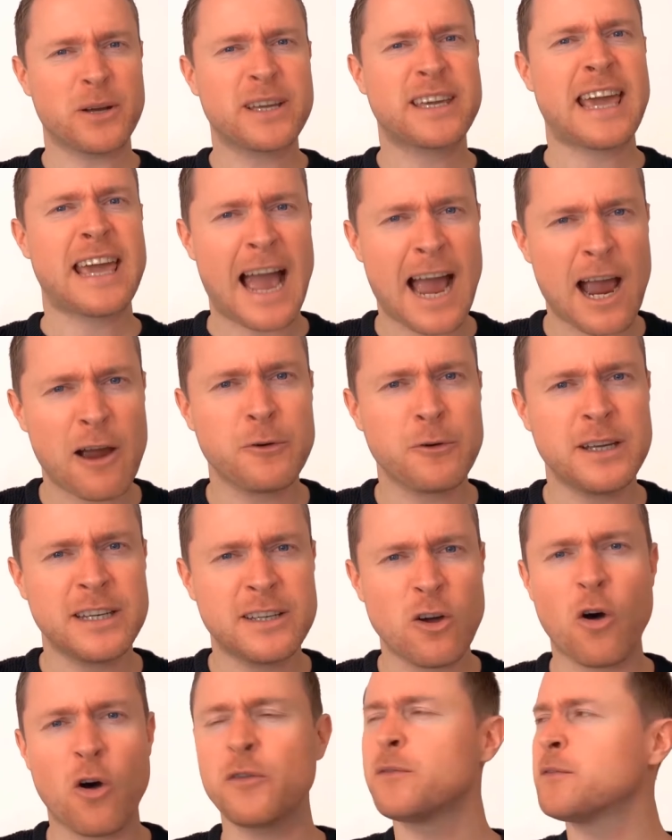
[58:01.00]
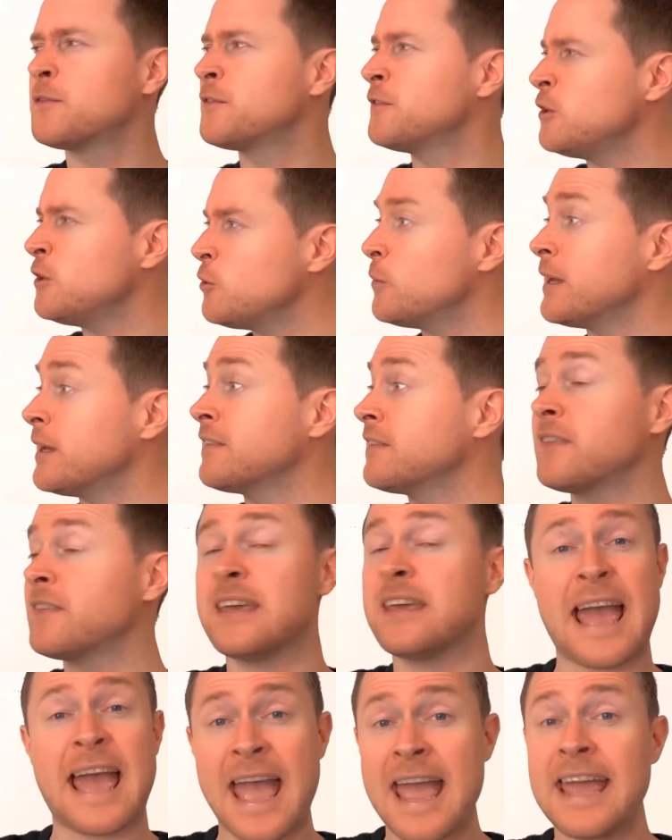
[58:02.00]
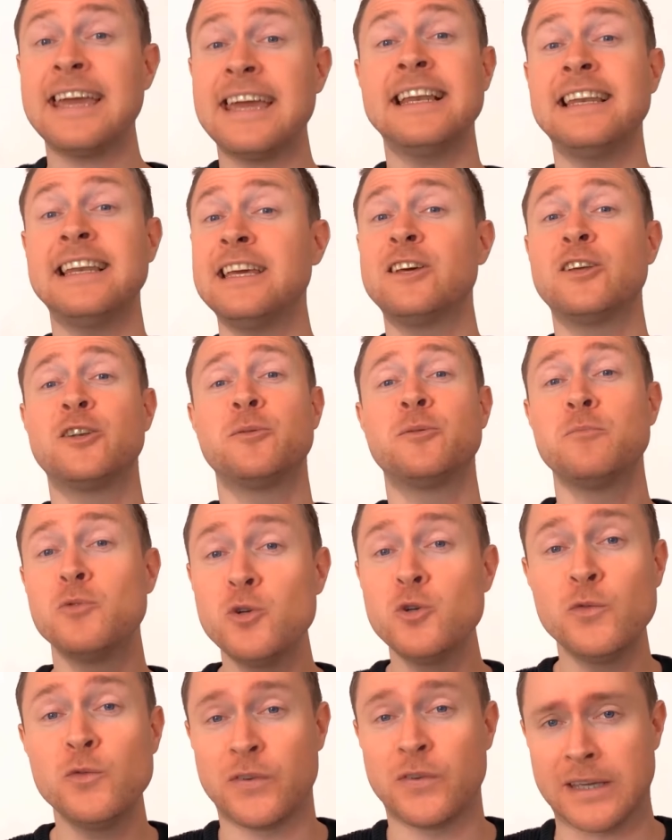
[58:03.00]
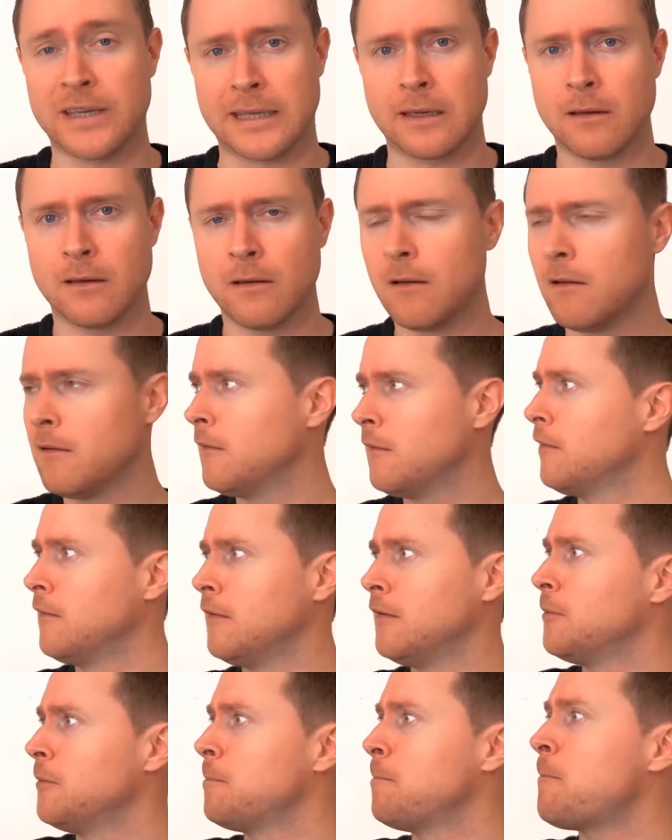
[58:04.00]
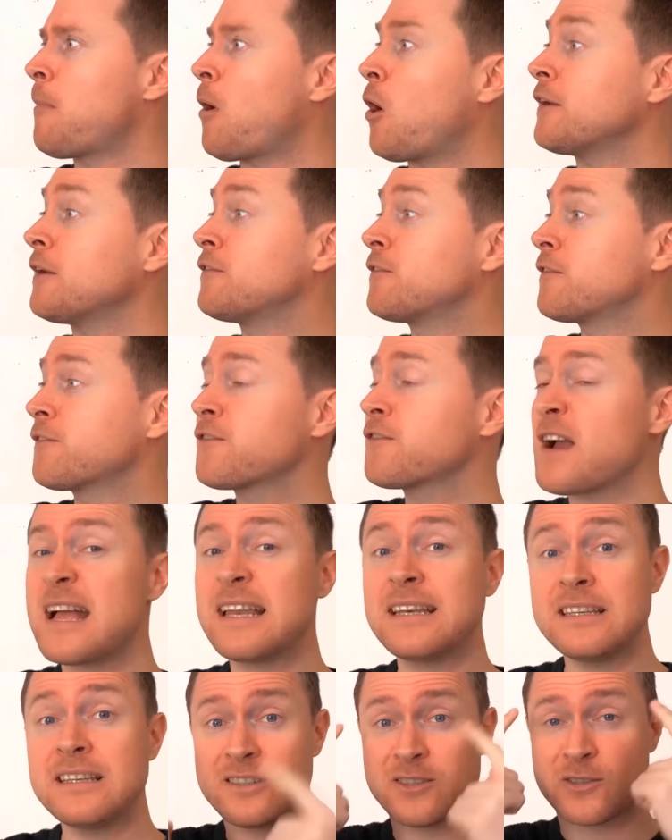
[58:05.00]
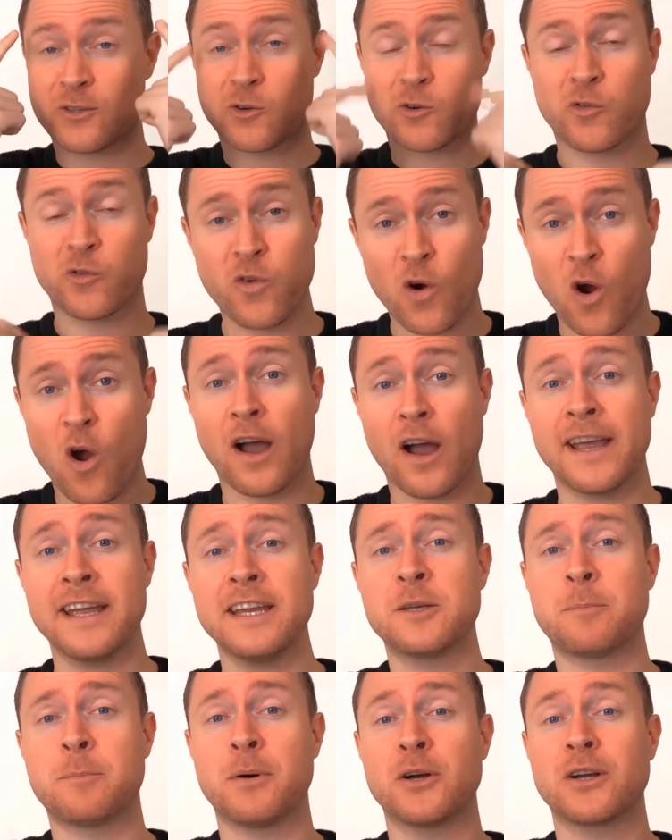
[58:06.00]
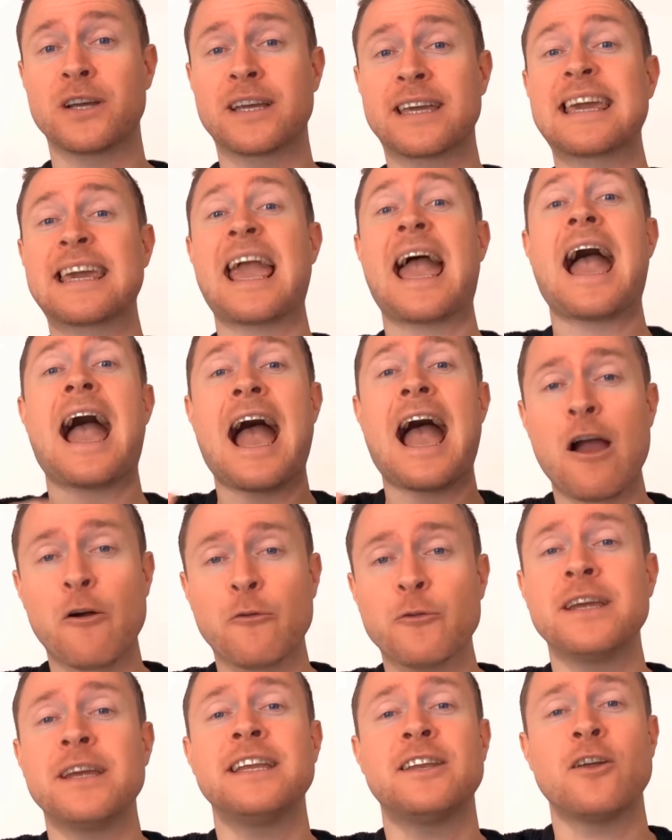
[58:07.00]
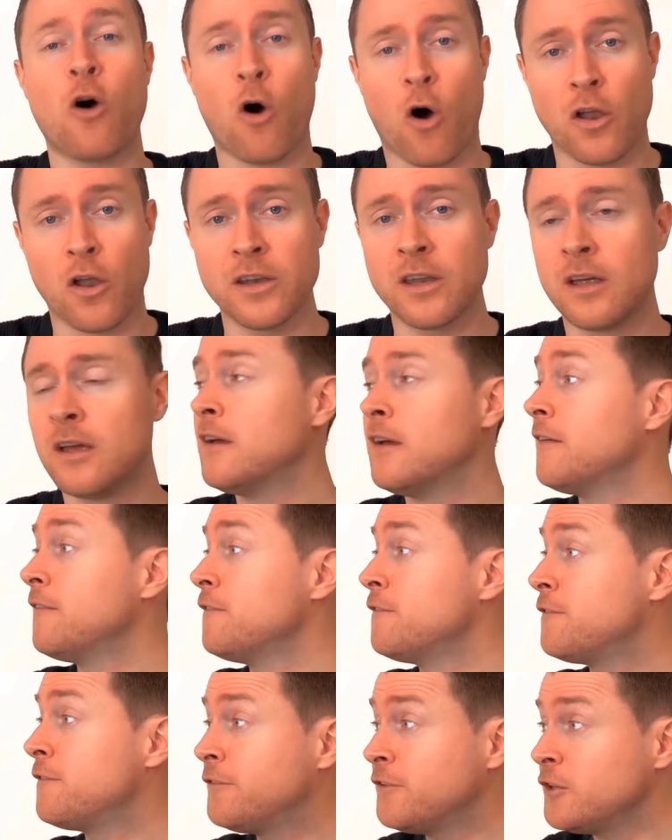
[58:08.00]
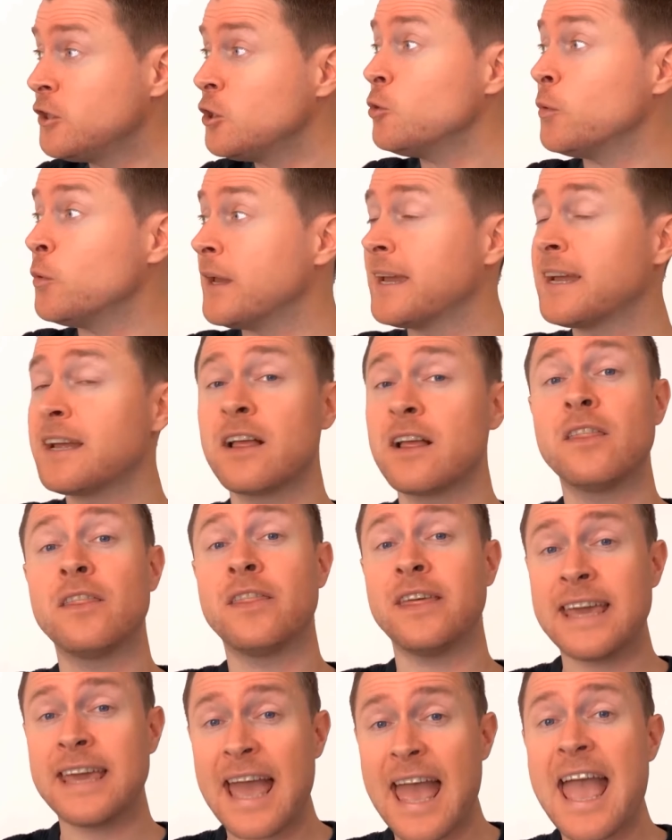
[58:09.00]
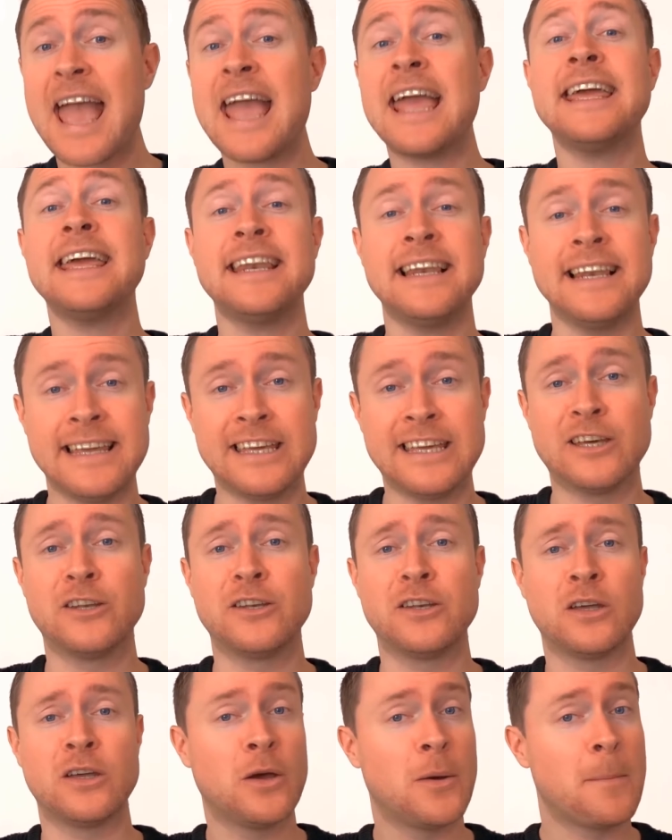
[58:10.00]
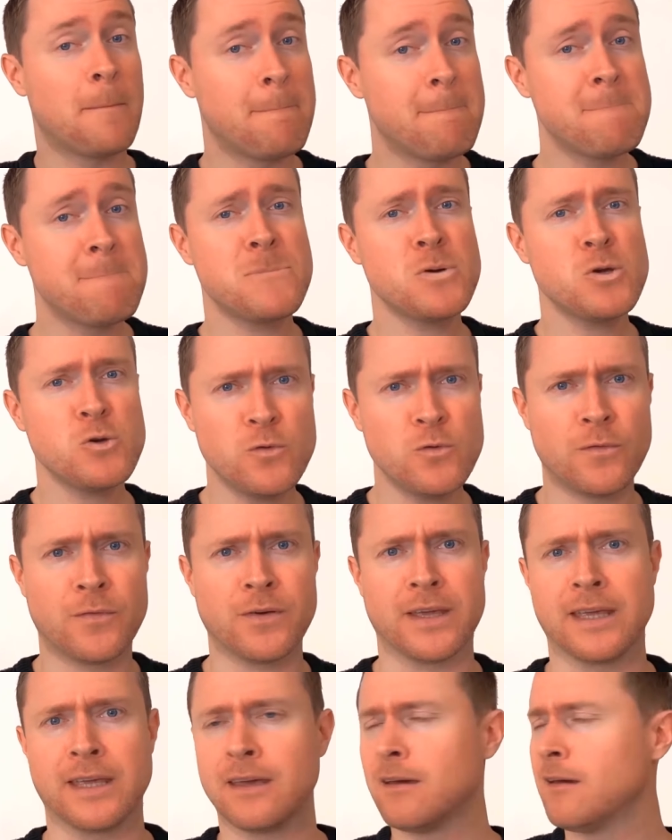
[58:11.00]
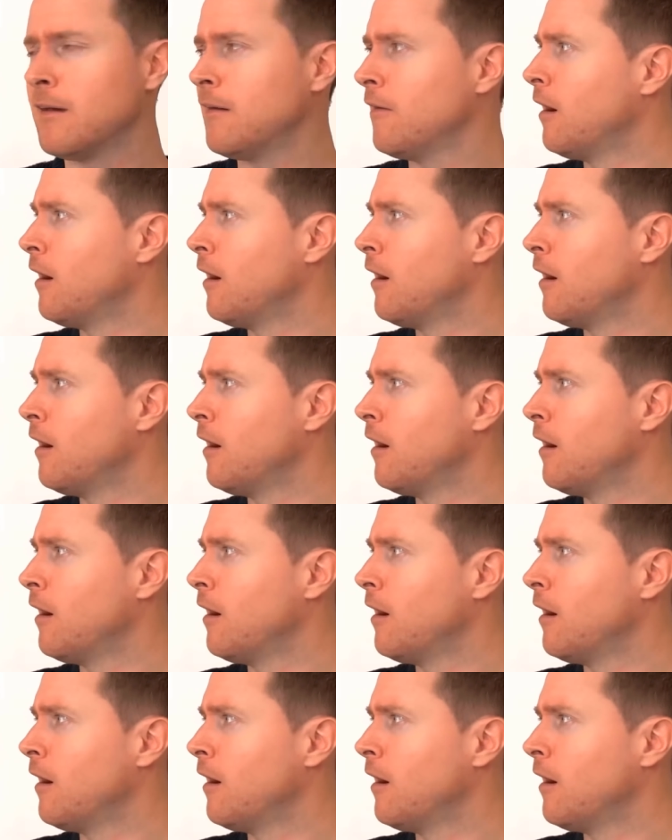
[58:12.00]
but carried on viewing the Alien movie. My friend cried but carried on viewing the Alien movie.